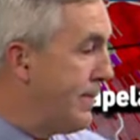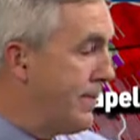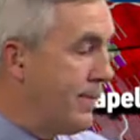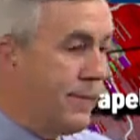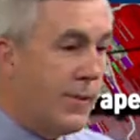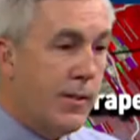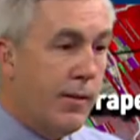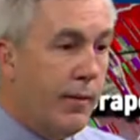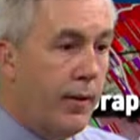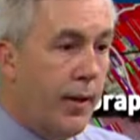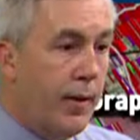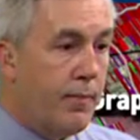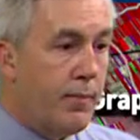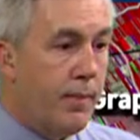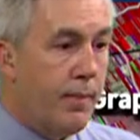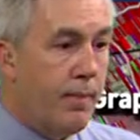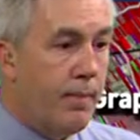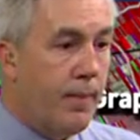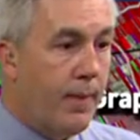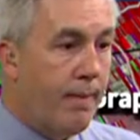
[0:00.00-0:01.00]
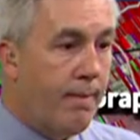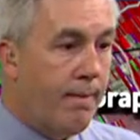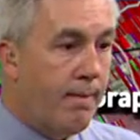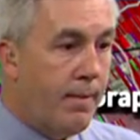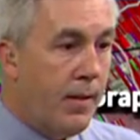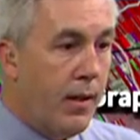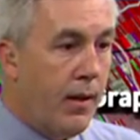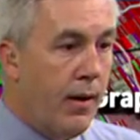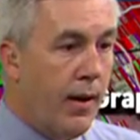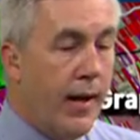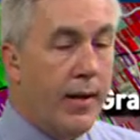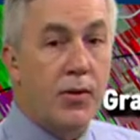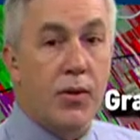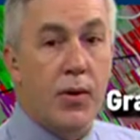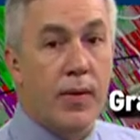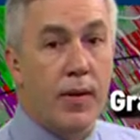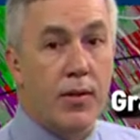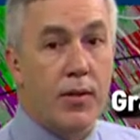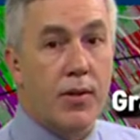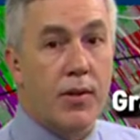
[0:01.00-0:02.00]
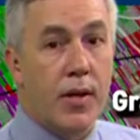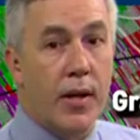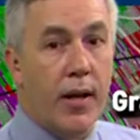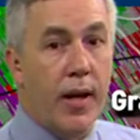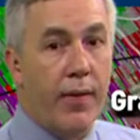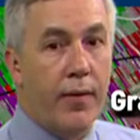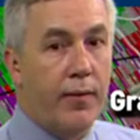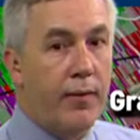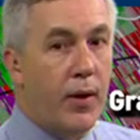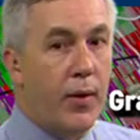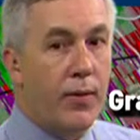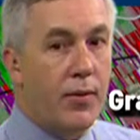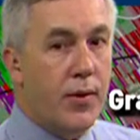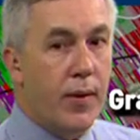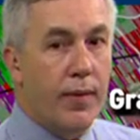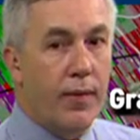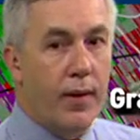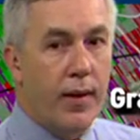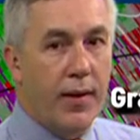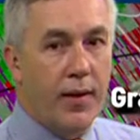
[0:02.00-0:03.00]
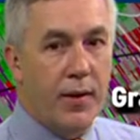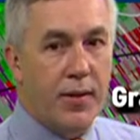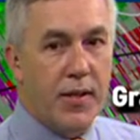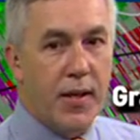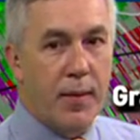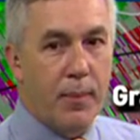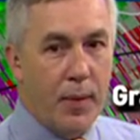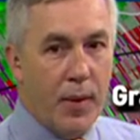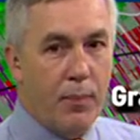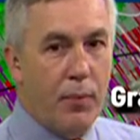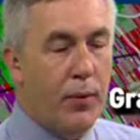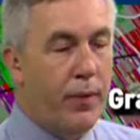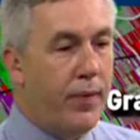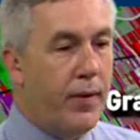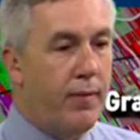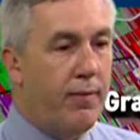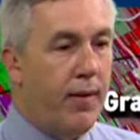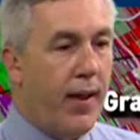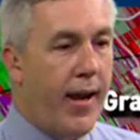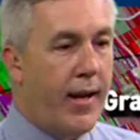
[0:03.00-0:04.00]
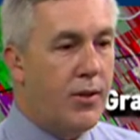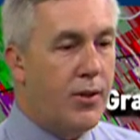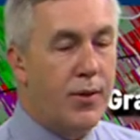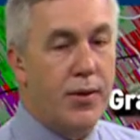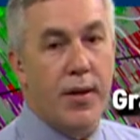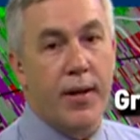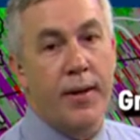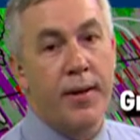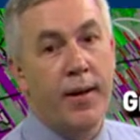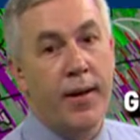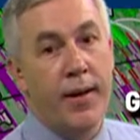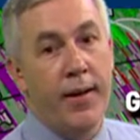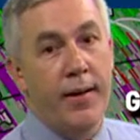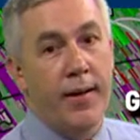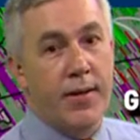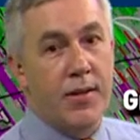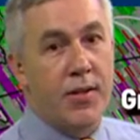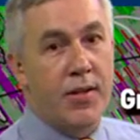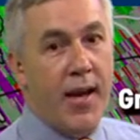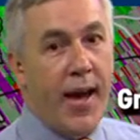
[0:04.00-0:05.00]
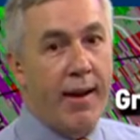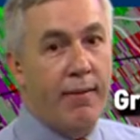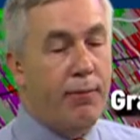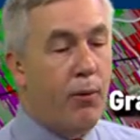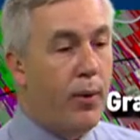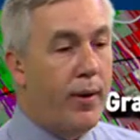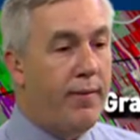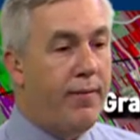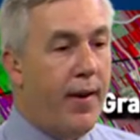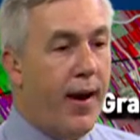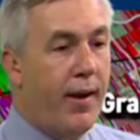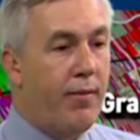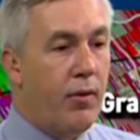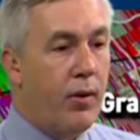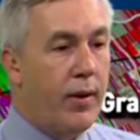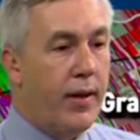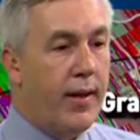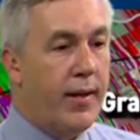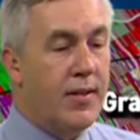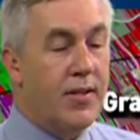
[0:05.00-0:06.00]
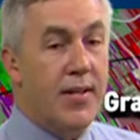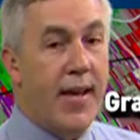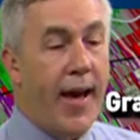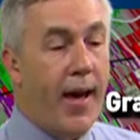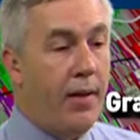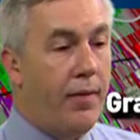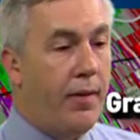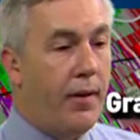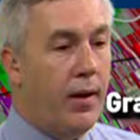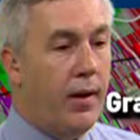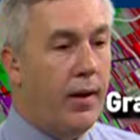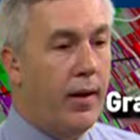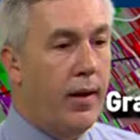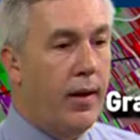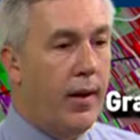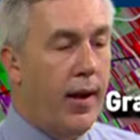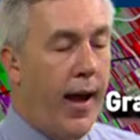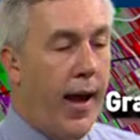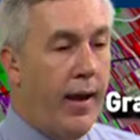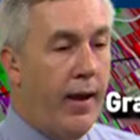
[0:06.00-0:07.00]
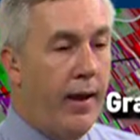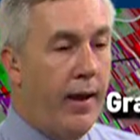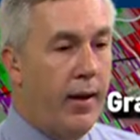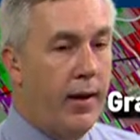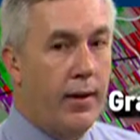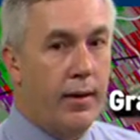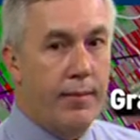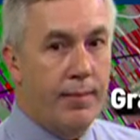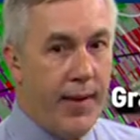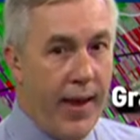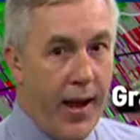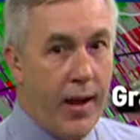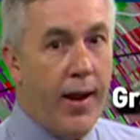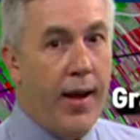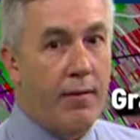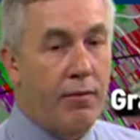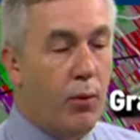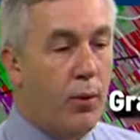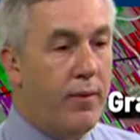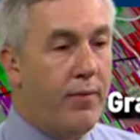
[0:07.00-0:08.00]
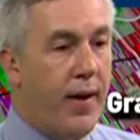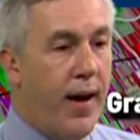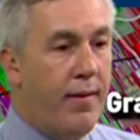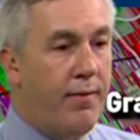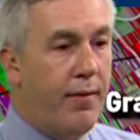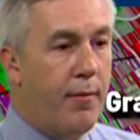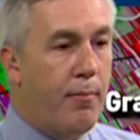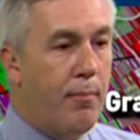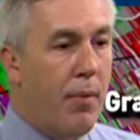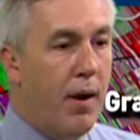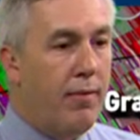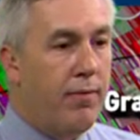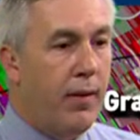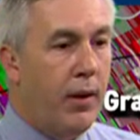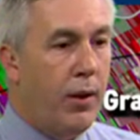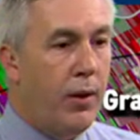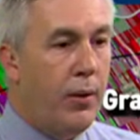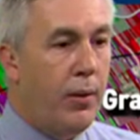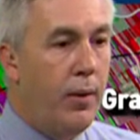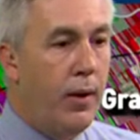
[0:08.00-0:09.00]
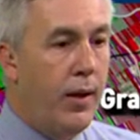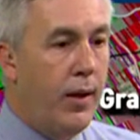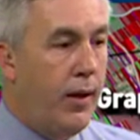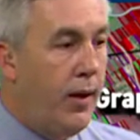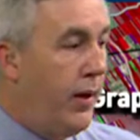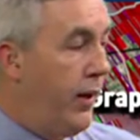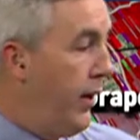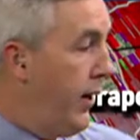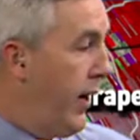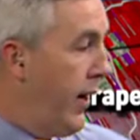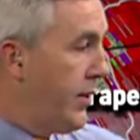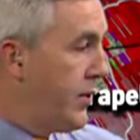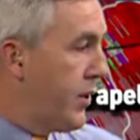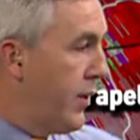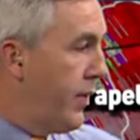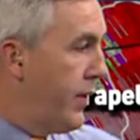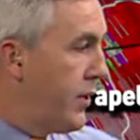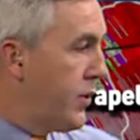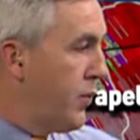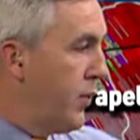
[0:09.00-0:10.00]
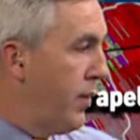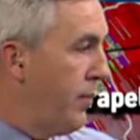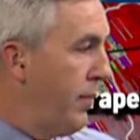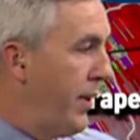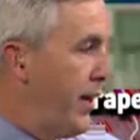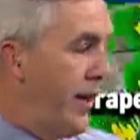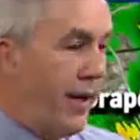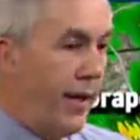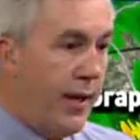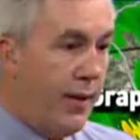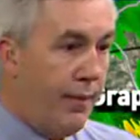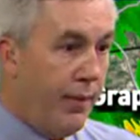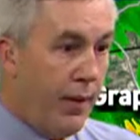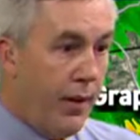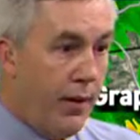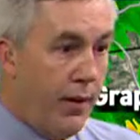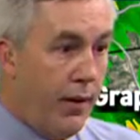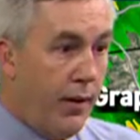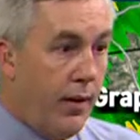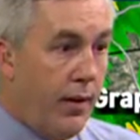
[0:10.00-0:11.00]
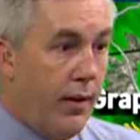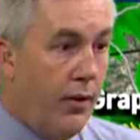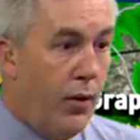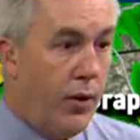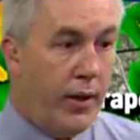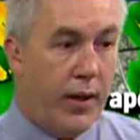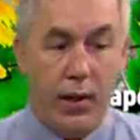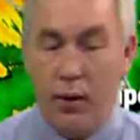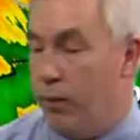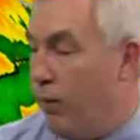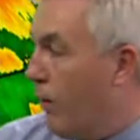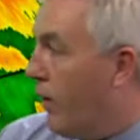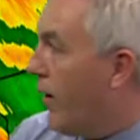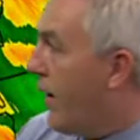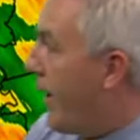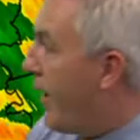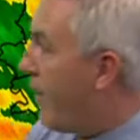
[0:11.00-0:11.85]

to. Okay. All right, so this is another view. So you can see the people with their flashers on. This is I-45 looking south on down I-45 from Buffalo. So this would be looking right